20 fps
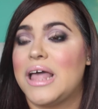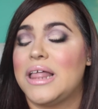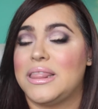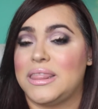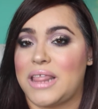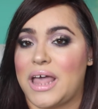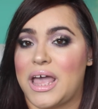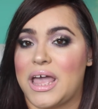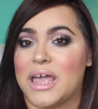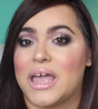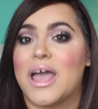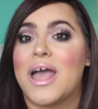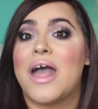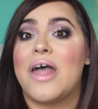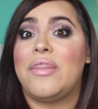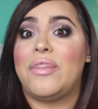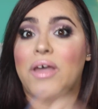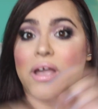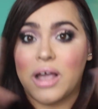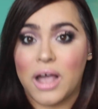like
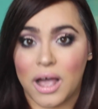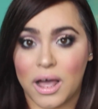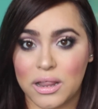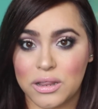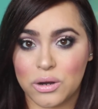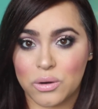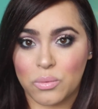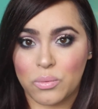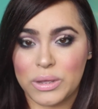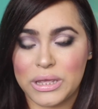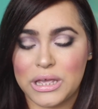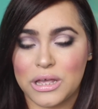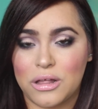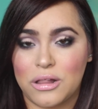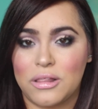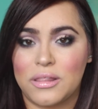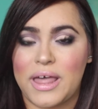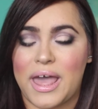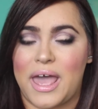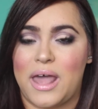the color wheel